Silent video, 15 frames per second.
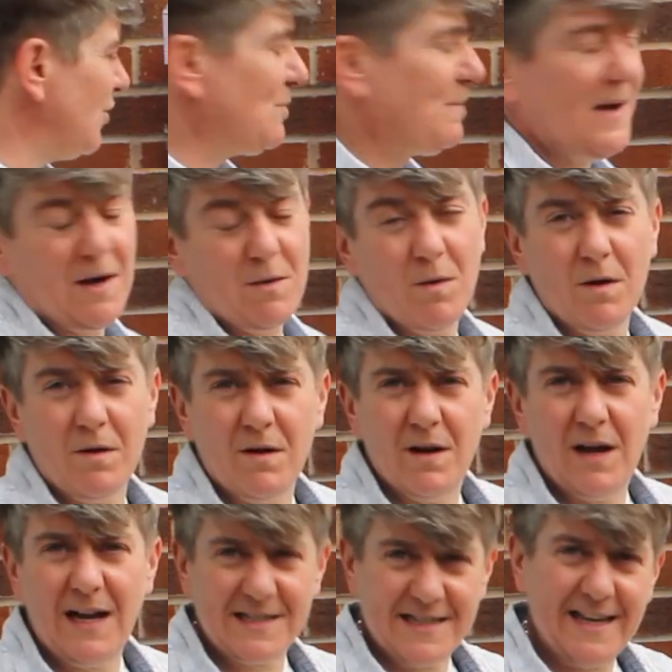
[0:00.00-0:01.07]
just pick one
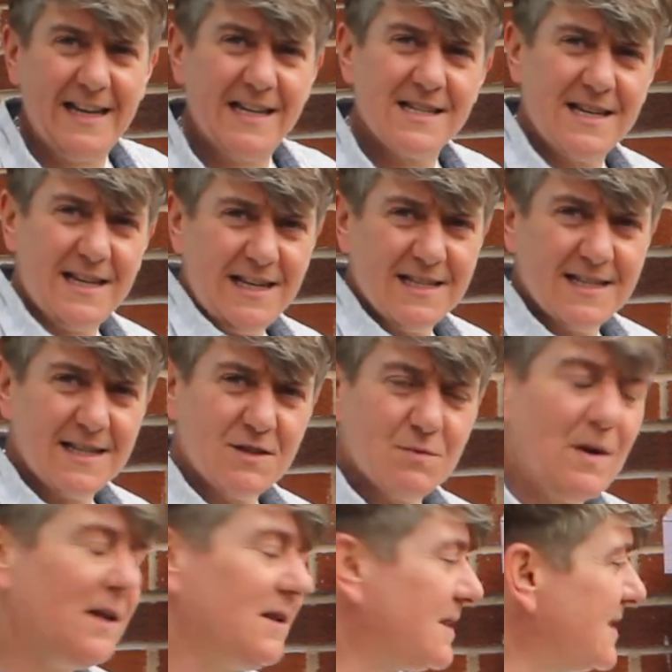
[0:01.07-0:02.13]
as it is and eat it as
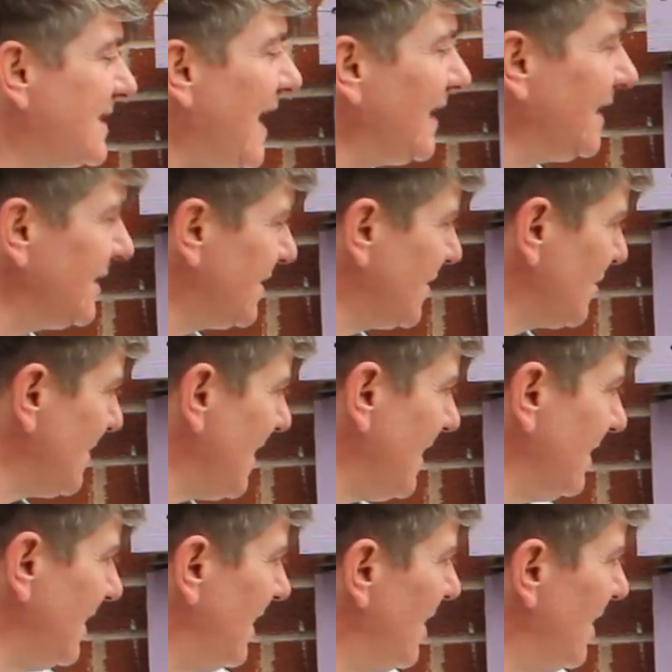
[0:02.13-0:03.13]
well. Salads as well,